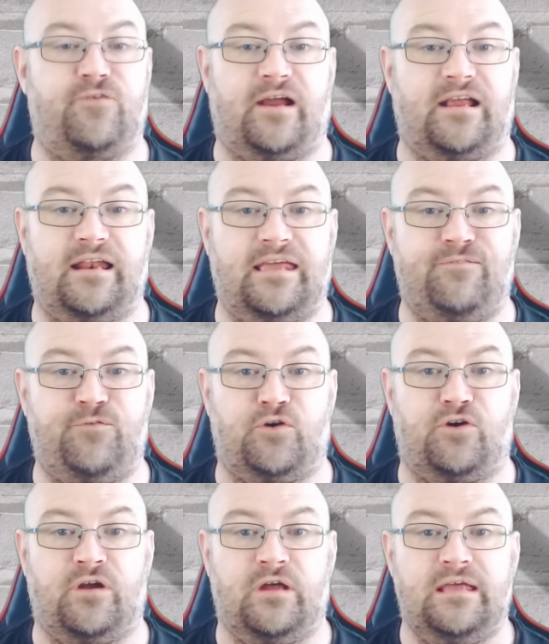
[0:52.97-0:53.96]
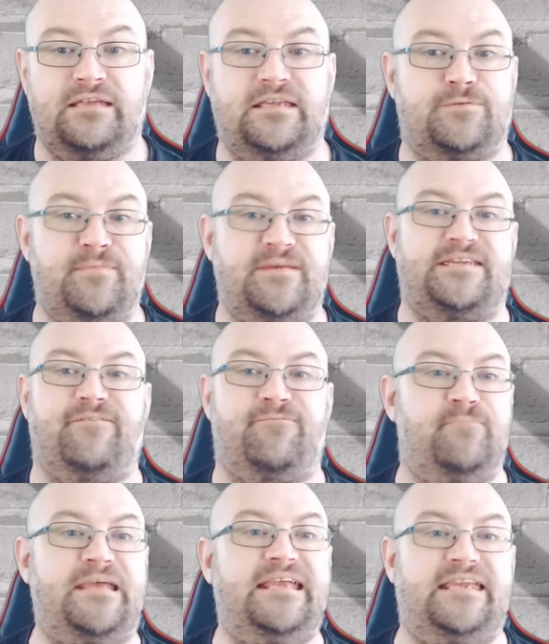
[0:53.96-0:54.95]
frankly, for dismissive
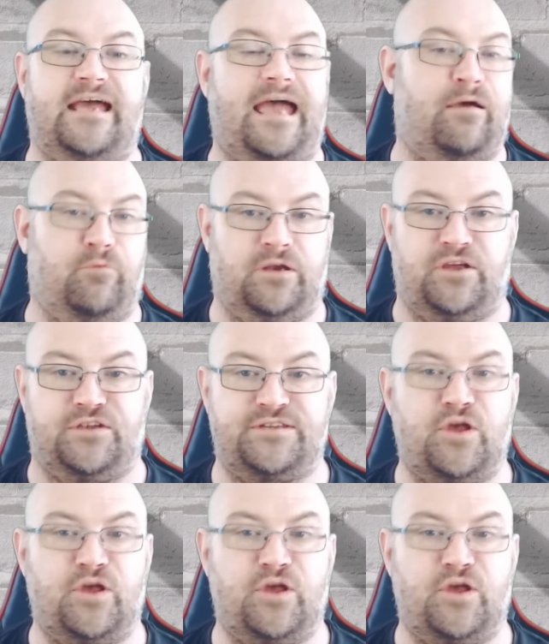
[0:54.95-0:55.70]
media outlets,